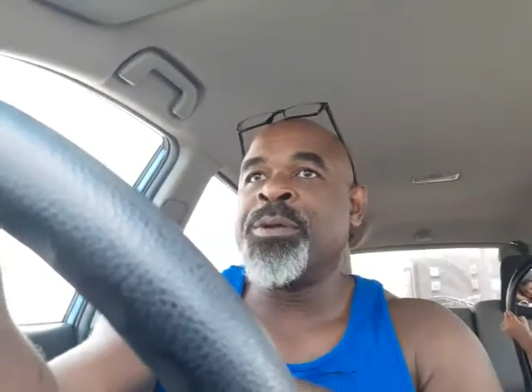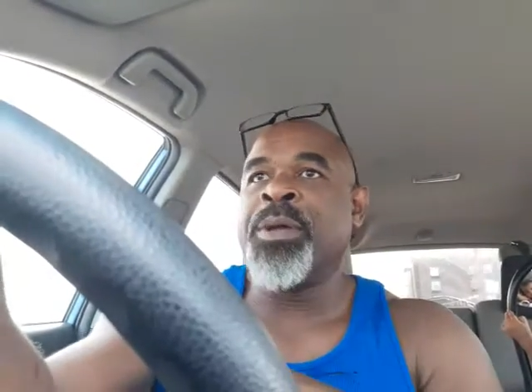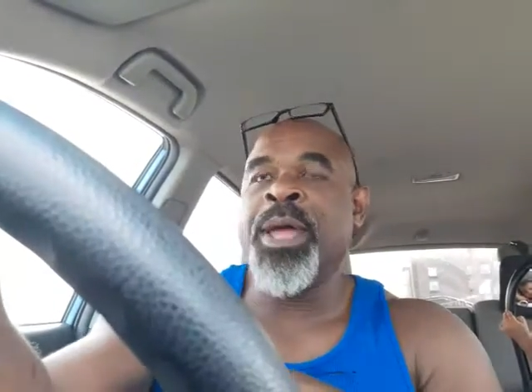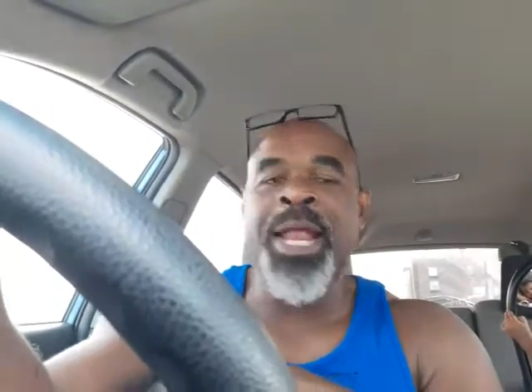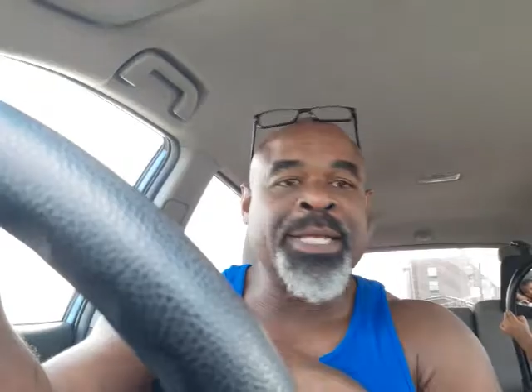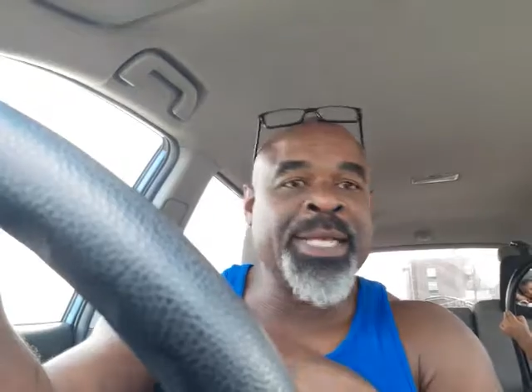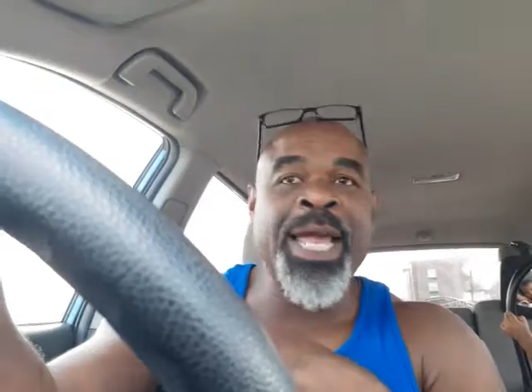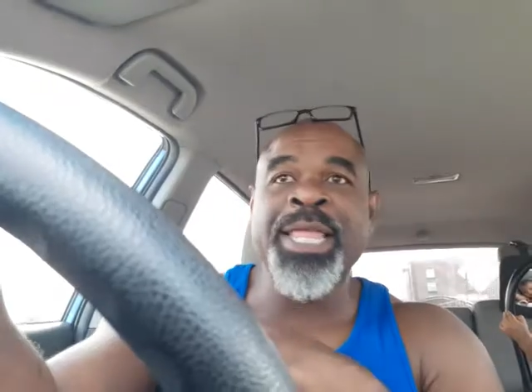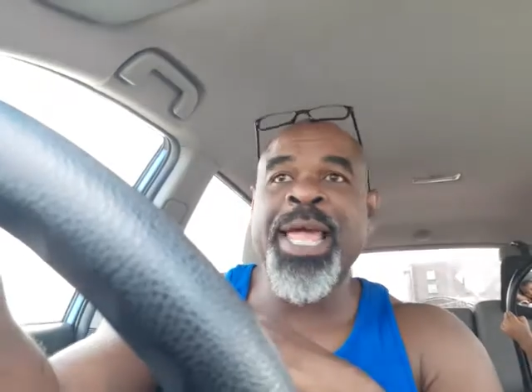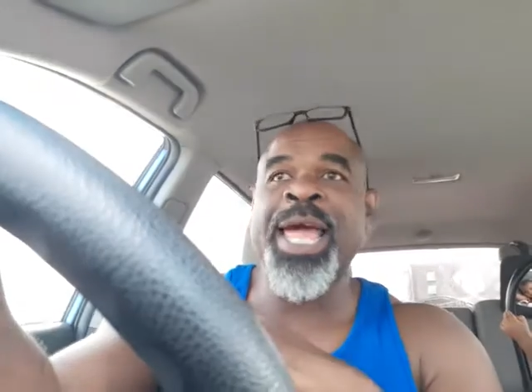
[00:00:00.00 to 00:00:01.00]
And I
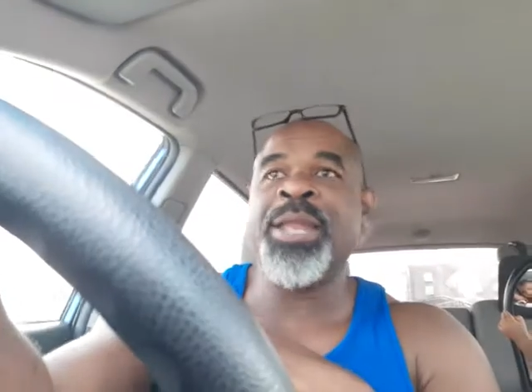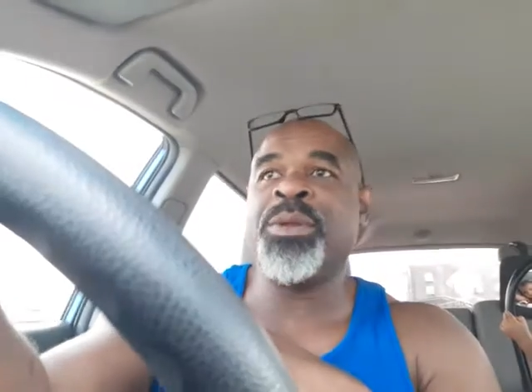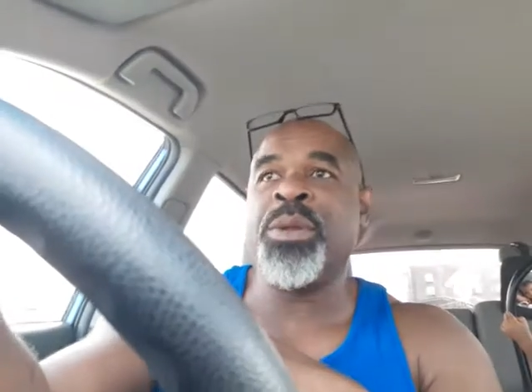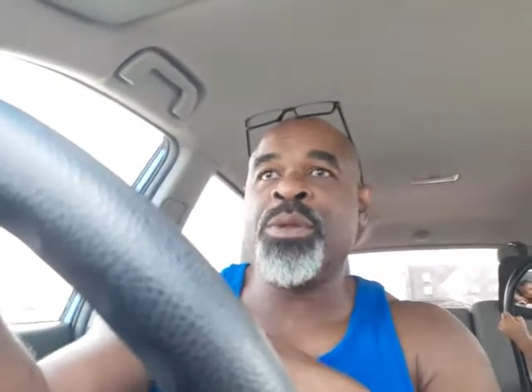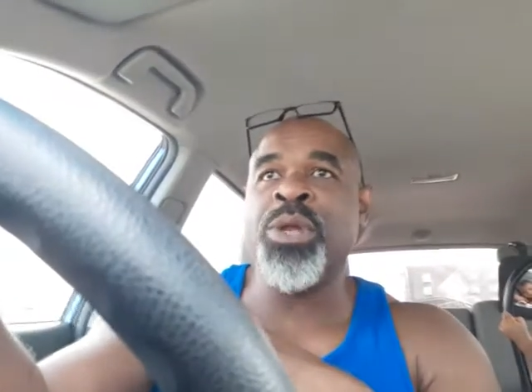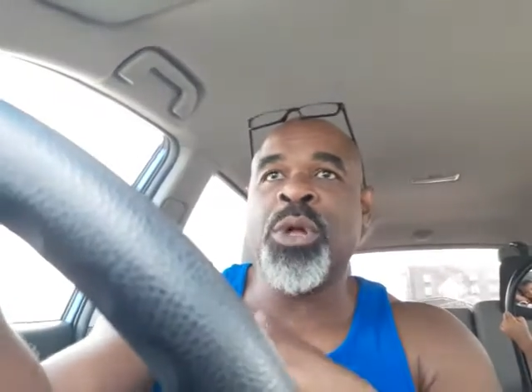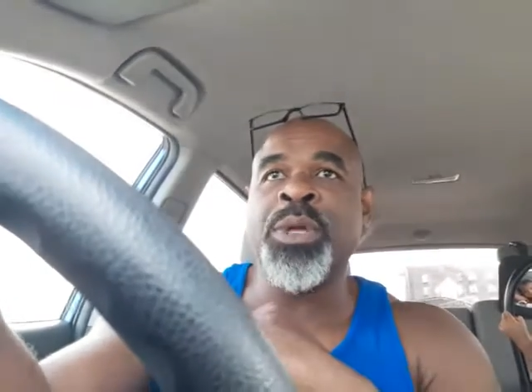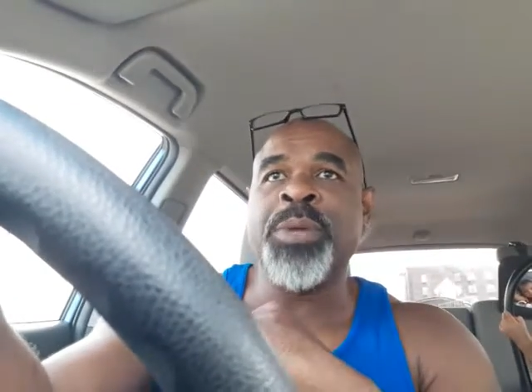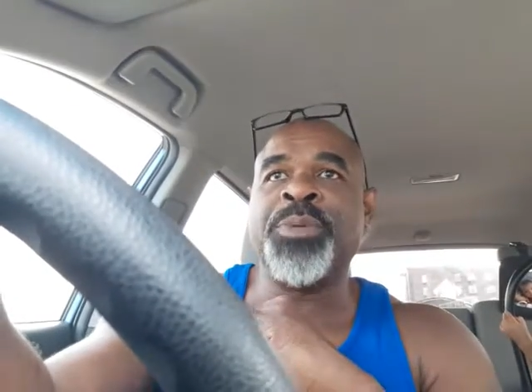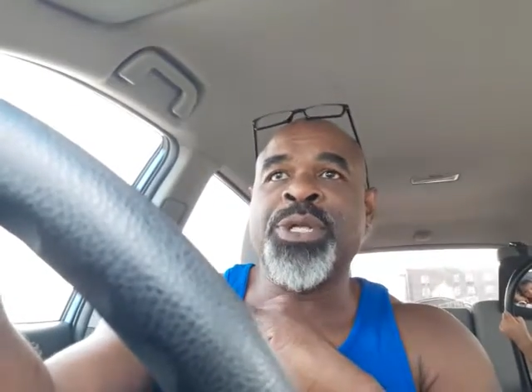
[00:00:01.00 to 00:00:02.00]
say that,
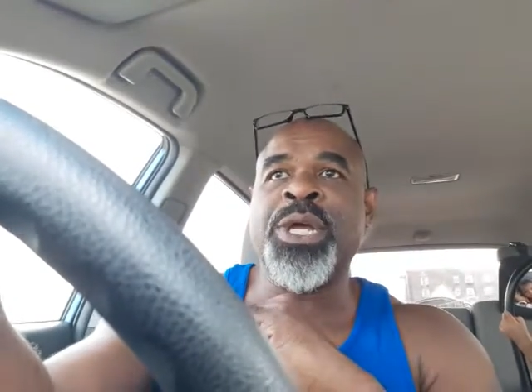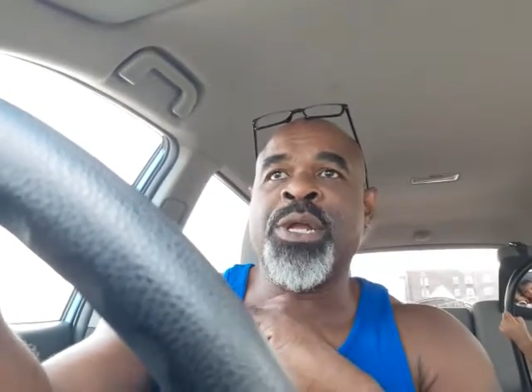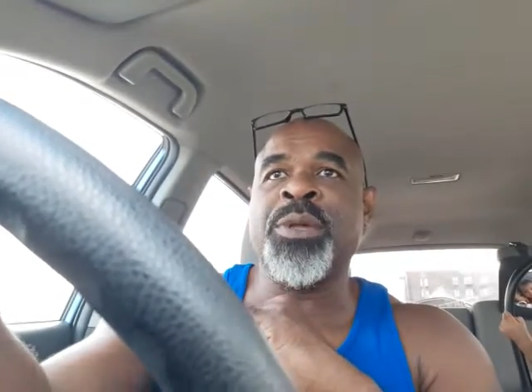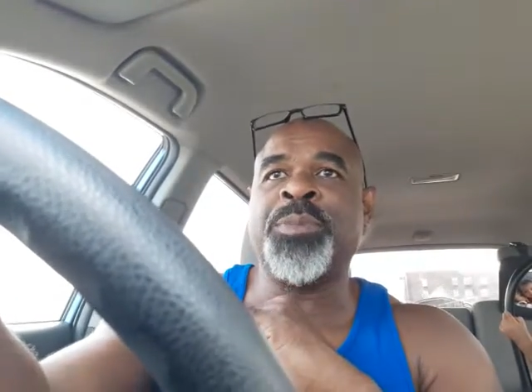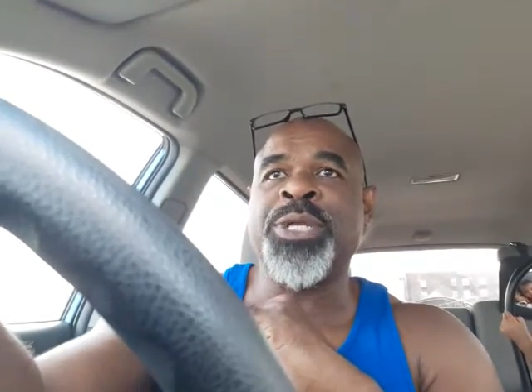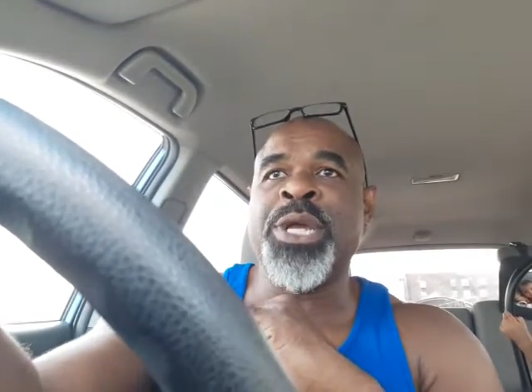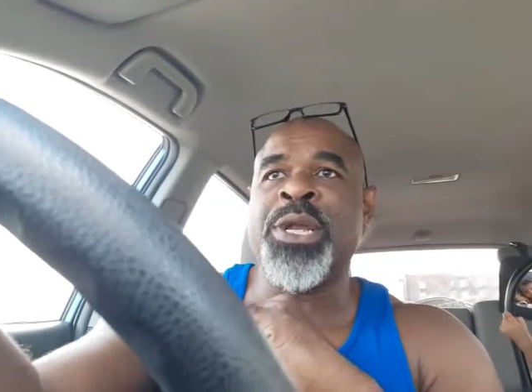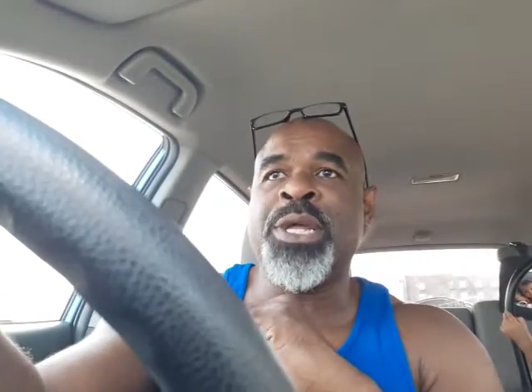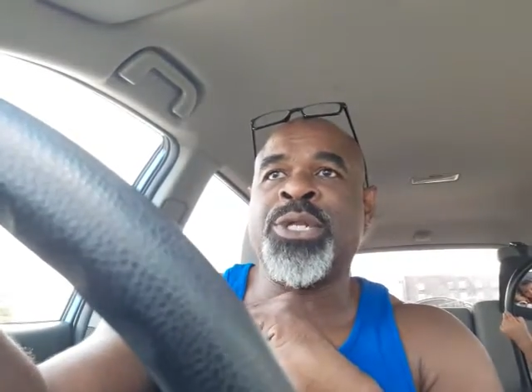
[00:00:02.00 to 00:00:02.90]
in particularly